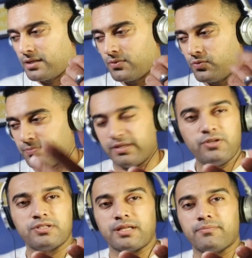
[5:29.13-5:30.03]
would be
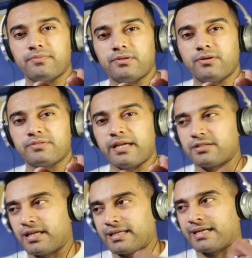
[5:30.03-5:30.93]
using them, you know what I'm saying, to
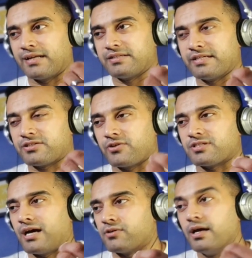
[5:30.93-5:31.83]
get that kind of disco
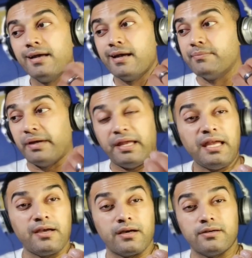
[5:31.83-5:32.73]
sound. But
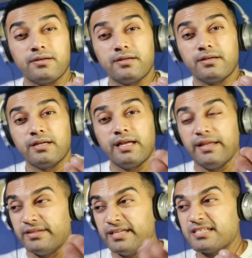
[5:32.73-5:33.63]
here,
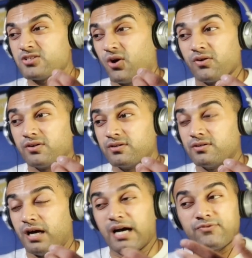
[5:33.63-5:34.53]
in this song,
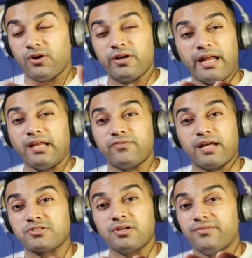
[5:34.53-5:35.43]
I've not heard any of
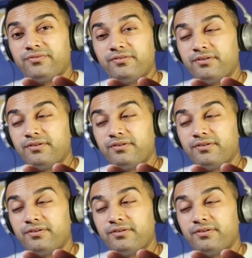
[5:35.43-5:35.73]
that stuff.